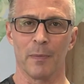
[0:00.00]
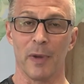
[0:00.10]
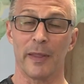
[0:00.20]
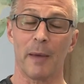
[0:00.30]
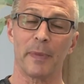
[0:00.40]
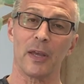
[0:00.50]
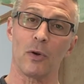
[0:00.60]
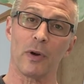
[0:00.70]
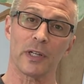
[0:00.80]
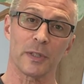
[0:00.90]
May that be
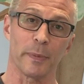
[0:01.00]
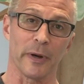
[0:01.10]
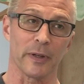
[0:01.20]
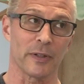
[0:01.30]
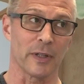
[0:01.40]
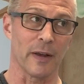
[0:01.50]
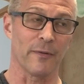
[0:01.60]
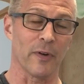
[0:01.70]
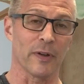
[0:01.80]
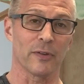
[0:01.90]
your experience today,
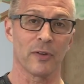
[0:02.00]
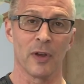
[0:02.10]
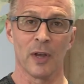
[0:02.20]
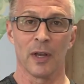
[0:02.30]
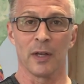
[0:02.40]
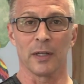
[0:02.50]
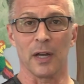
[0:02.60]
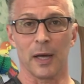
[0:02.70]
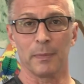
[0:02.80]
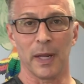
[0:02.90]
friends.
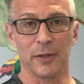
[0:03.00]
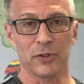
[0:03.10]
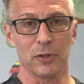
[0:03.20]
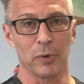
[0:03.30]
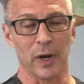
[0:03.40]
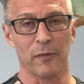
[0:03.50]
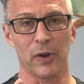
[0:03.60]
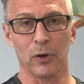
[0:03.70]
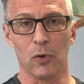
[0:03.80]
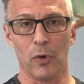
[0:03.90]
God bless you, whatever
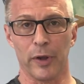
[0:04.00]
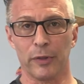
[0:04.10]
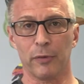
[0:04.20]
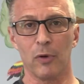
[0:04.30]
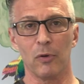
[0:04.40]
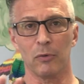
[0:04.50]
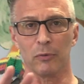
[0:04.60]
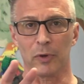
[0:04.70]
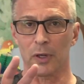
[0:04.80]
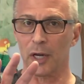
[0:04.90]
you're going through.
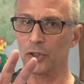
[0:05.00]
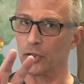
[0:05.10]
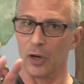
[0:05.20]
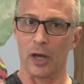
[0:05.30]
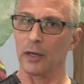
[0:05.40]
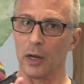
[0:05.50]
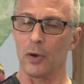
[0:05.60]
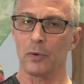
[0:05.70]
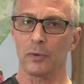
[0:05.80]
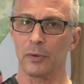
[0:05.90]
Realize you're not
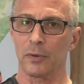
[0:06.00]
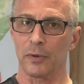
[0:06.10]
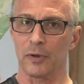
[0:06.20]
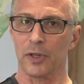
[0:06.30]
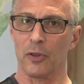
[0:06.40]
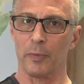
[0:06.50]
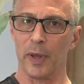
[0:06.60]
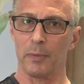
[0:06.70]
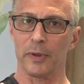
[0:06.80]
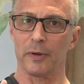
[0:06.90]
alone. There's other
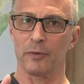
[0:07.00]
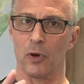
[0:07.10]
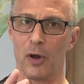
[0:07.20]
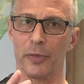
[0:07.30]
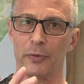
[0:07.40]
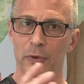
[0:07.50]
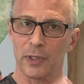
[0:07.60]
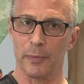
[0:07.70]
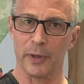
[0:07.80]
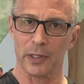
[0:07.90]
people that have gone through
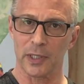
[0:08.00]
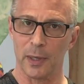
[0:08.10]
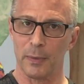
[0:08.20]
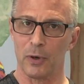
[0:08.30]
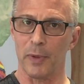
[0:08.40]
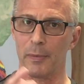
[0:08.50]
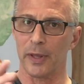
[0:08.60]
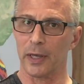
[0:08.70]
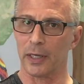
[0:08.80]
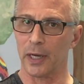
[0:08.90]
something similar. Maybe
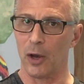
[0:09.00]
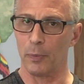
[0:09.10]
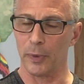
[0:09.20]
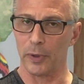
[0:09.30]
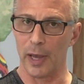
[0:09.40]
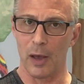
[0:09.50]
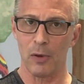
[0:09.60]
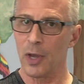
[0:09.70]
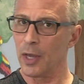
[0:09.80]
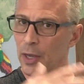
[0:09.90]
they can help you
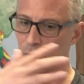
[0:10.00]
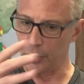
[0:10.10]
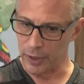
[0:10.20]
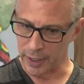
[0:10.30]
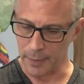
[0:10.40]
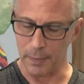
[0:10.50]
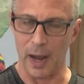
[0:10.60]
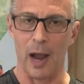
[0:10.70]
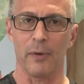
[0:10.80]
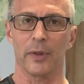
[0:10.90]
now. You can get
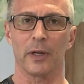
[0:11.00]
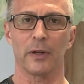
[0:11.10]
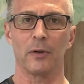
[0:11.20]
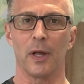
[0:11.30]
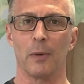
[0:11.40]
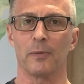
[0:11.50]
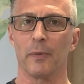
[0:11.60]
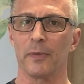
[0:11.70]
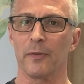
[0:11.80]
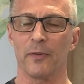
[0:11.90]
by with a little help
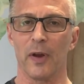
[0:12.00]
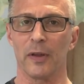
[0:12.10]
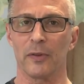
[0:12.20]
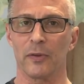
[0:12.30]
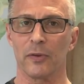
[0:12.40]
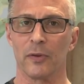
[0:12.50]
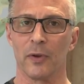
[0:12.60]
from your friends.